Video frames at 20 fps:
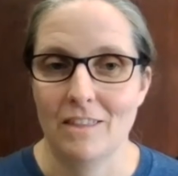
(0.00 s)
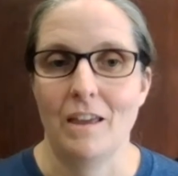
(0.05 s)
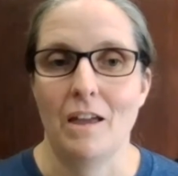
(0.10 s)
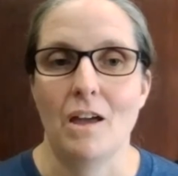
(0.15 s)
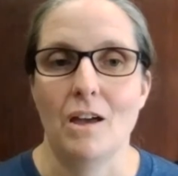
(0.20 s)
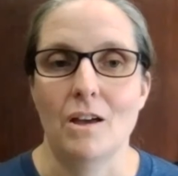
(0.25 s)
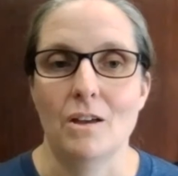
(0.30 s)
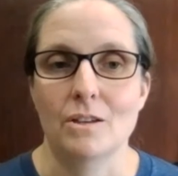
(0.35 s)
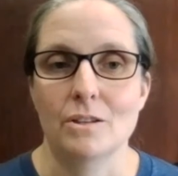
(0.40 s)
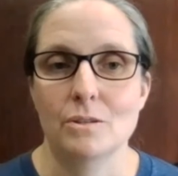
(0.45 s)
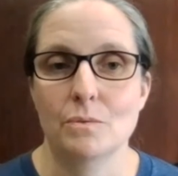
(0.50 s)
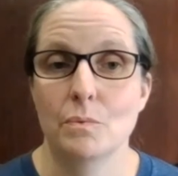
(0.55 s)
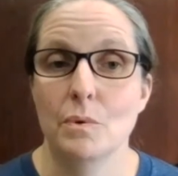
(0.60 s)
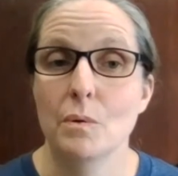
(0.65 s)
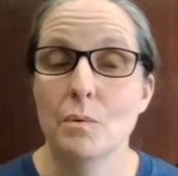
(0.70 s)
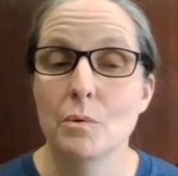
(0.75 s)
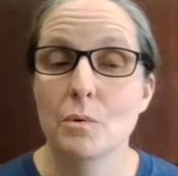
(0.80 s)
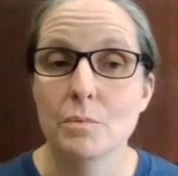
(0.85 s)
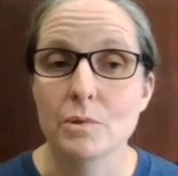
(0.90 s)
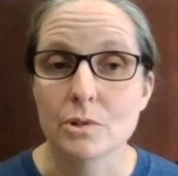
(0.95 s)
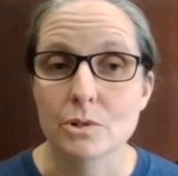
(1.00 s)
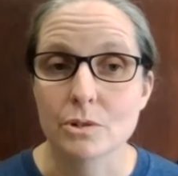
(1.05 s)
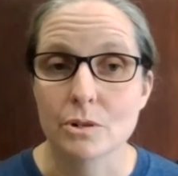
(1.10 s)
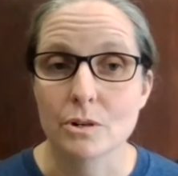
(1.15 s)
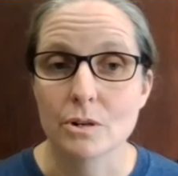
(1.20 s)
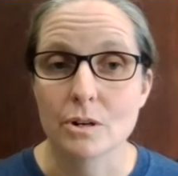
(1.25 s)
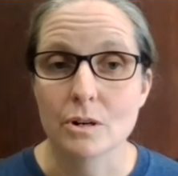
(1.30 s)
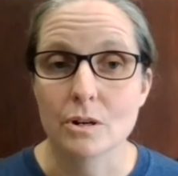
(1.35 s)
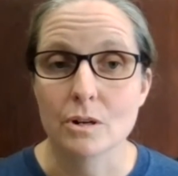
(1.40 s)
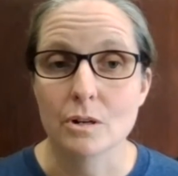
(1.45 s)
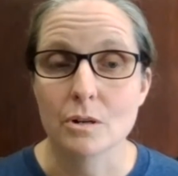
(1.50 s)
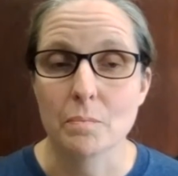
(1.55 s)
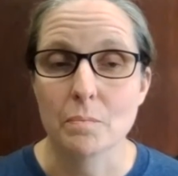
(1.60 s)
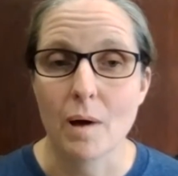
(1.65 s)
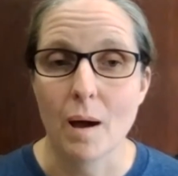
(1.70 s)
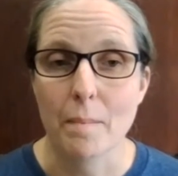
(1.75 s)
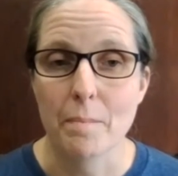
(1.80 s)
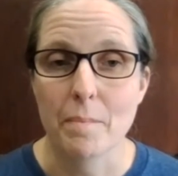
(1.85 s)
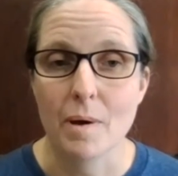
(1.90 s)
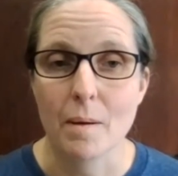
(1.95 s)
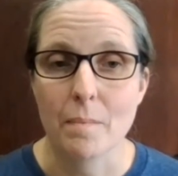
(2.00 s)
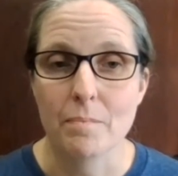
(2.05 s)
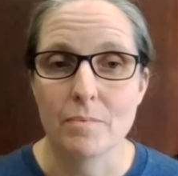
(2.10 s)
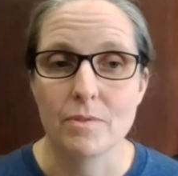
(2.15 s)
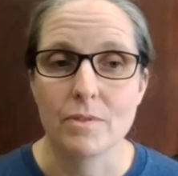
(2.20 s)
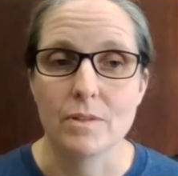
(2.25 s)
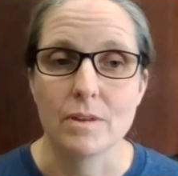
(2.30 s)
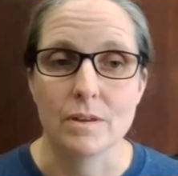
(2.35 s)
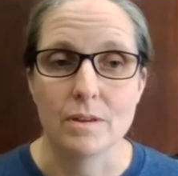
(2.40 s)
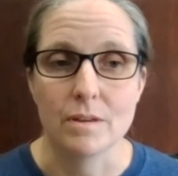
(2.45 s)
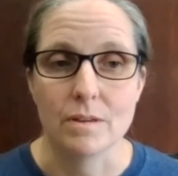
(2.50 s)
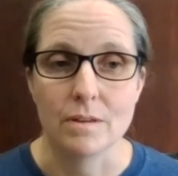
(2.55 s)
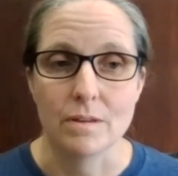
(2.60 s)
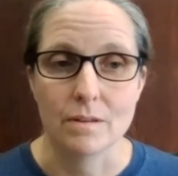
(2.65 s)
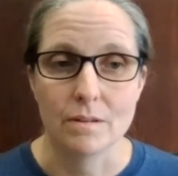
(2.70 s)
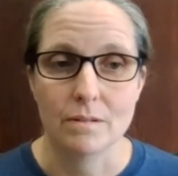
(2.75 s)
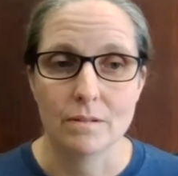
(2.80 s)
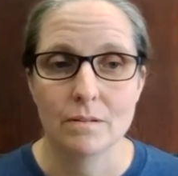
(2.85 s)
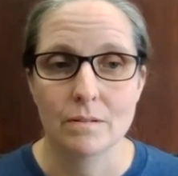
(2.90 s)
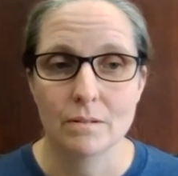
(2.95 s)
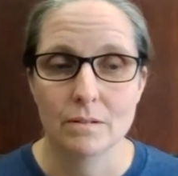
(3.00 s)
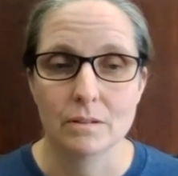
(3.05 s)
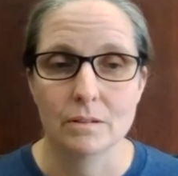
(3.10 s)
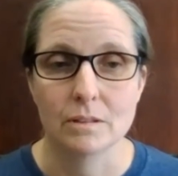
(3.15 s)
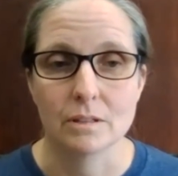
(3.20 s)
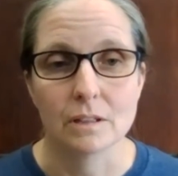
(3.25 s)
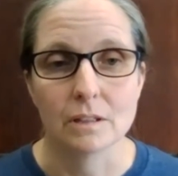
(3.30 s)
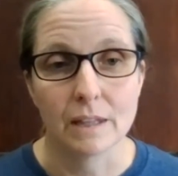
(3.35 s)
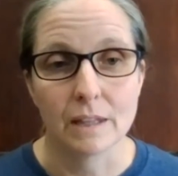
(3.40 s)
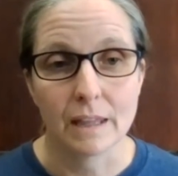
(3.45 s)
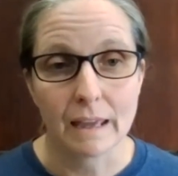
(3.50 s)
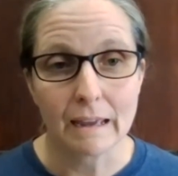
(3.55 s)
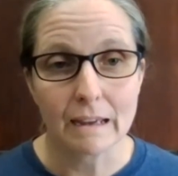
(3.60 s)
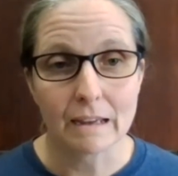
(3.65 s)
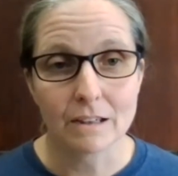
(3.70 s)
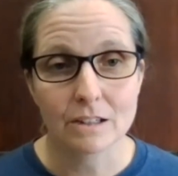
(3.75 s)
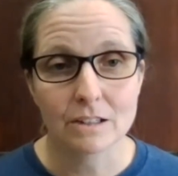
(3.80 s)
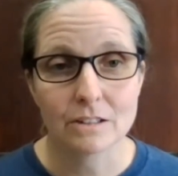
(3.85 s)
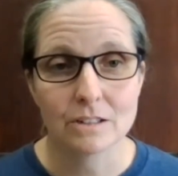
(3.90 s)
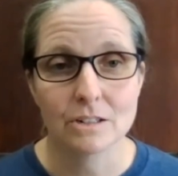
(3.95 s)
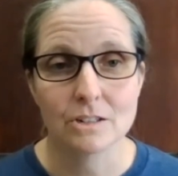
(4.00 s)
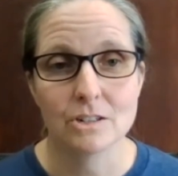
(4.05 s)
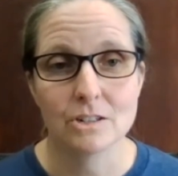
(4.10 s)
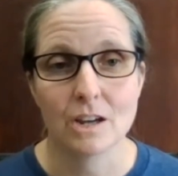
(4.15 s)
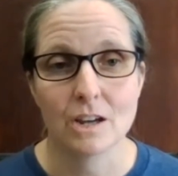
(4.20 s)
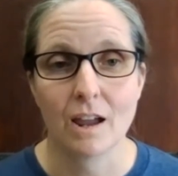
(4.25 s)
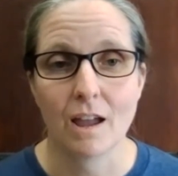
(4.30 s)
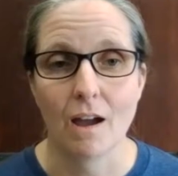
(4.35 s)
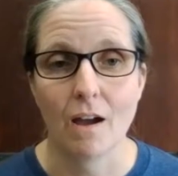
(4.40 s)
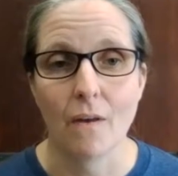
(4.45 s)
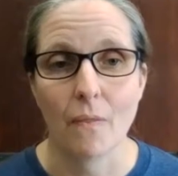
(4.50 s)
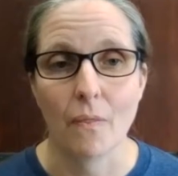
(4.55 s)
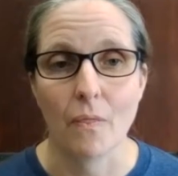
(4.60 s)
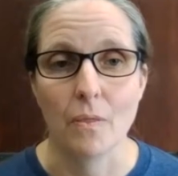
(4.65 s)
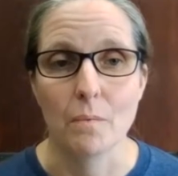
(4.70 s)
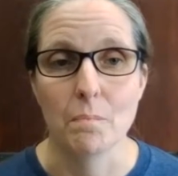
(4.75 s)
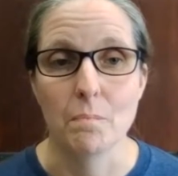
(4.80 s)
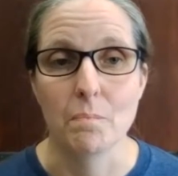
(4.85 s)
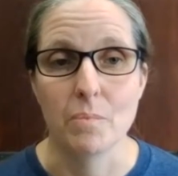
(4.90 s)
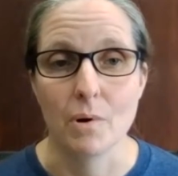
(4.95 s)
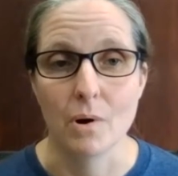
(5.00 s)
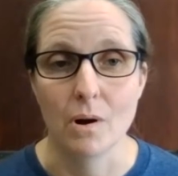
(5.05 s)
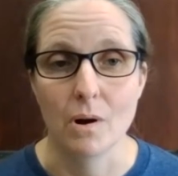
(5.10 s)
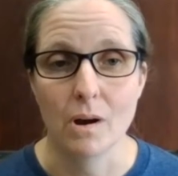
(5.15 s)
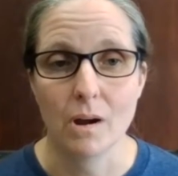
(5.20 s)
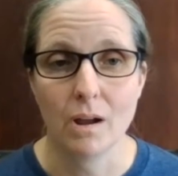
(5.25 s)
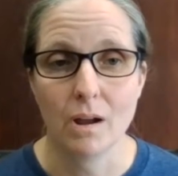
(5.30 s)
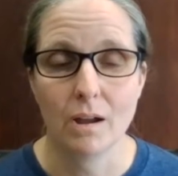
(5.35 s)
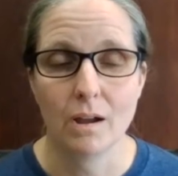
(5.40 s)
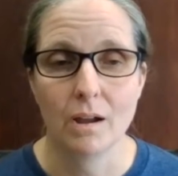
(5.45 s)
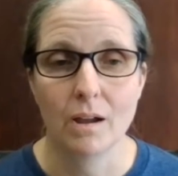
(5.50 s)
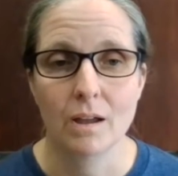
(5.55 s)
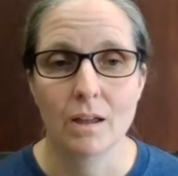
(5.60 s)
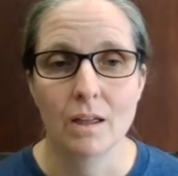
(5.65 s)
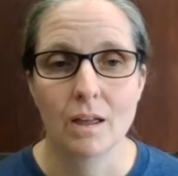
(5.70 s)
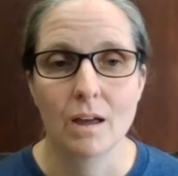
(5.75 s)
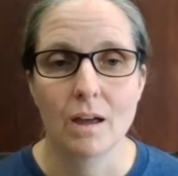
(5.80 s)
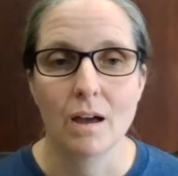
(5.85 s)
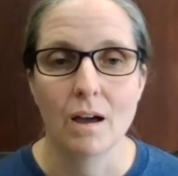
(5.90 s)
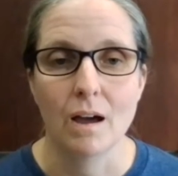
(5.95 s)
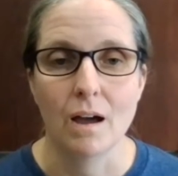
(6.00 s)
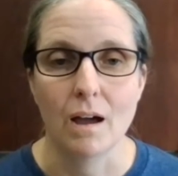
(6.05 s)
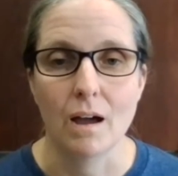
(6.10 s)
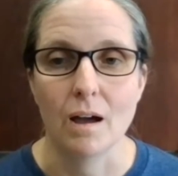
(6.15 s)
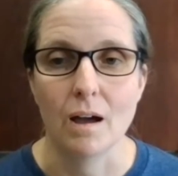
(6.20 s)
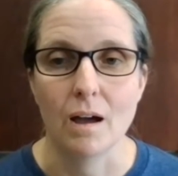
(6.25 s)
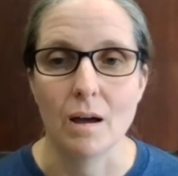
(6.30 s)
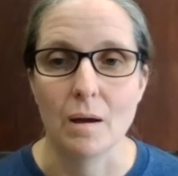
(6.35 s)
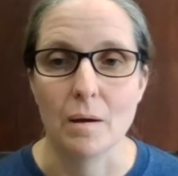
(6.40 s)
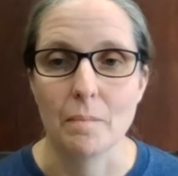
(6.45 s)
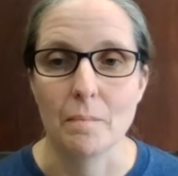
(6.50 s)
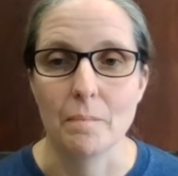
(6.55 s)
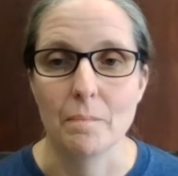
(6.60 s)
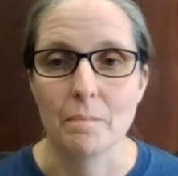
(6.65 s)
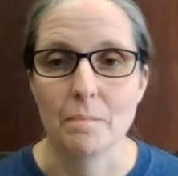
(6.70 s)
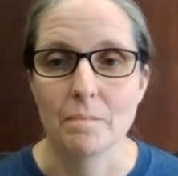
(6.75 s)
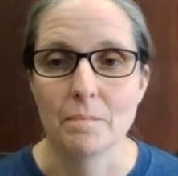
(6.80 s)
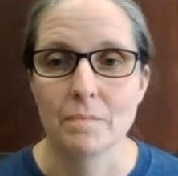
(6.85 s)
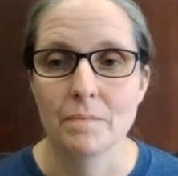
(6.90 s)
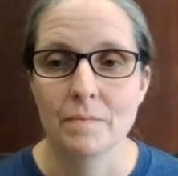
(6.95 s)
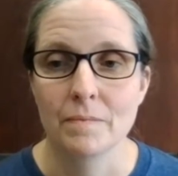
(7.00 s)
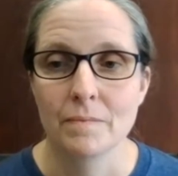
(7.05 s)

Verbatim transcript: else, we will be sure to pop up the link to check out the book. Yeah,